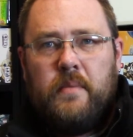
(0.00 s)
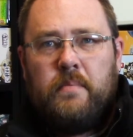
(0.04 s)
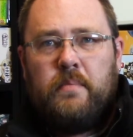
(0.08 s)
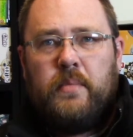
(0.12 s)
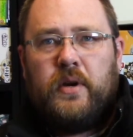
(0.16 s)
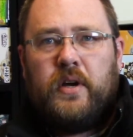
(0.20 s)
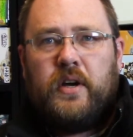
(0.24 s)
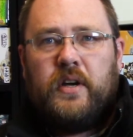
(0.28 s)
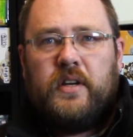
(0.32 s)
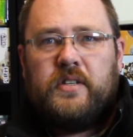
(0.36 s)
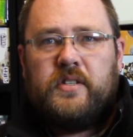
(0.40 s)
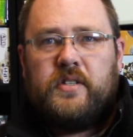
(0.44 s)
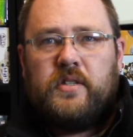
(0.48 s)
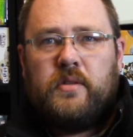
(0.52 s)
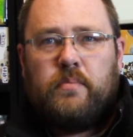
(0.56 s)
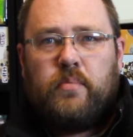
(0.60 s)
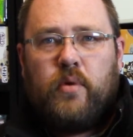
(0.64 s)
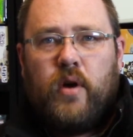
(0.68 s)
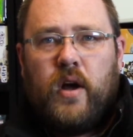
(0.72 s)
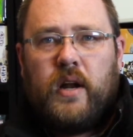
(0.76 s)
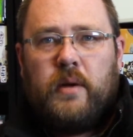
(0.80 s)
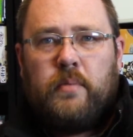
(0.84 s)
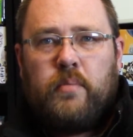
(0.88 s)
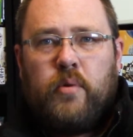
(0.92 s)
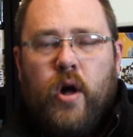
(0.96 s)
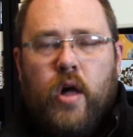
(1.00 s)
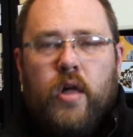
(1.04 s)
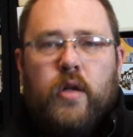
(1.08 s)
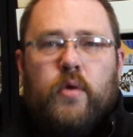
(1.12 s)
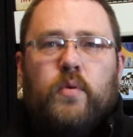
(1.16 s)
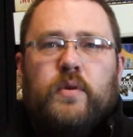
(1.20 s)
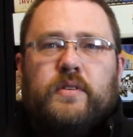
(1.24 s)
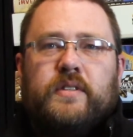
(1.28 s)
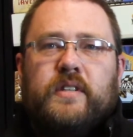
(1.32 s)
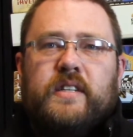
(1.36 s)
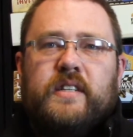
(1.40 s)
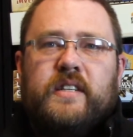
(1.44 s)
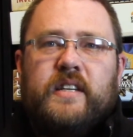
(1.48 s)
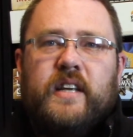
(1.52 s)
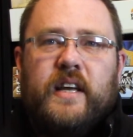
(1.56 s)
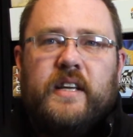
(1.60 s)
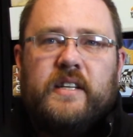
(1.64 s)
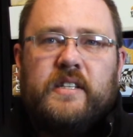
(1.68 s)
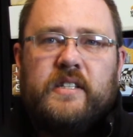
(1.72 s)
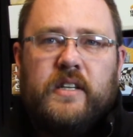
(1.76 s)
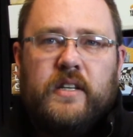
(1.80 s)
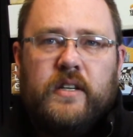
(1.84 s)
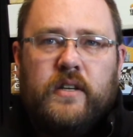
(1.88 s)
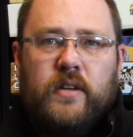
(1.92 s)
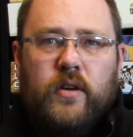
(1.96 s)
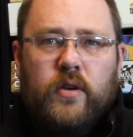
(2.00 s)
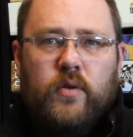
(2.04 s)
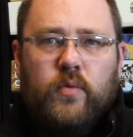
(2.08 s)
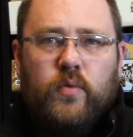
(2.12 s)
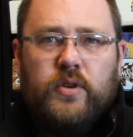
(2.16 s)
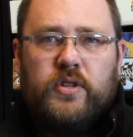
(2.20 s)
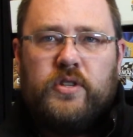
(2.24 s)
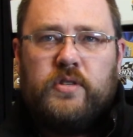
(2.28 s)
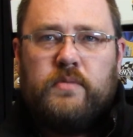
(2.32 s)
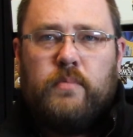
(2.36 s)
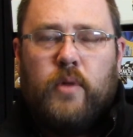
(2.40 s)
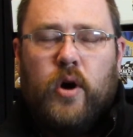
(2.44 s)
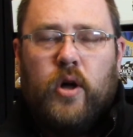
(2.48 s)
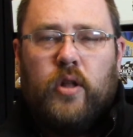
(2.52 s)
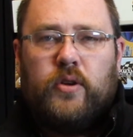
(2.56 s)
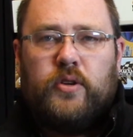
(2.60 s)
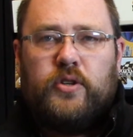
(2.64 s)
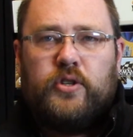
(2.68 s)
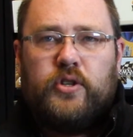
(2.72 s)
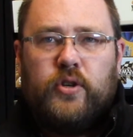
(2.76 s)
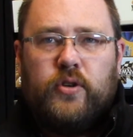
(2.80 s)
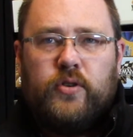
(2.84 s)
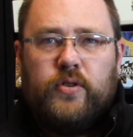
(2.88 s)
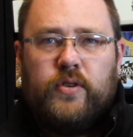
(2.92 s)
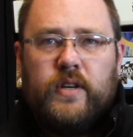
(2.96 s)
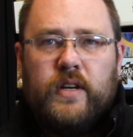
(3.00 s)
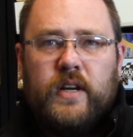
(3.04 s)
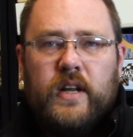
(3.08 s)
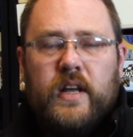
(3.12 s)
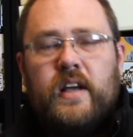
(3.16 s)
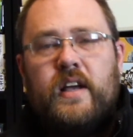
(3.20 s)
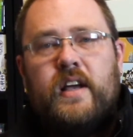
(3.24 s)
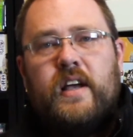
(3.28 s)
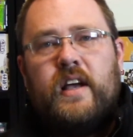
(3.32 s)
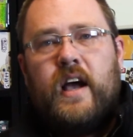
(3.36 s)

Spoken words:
because the product probably wasn't tested with smaller children.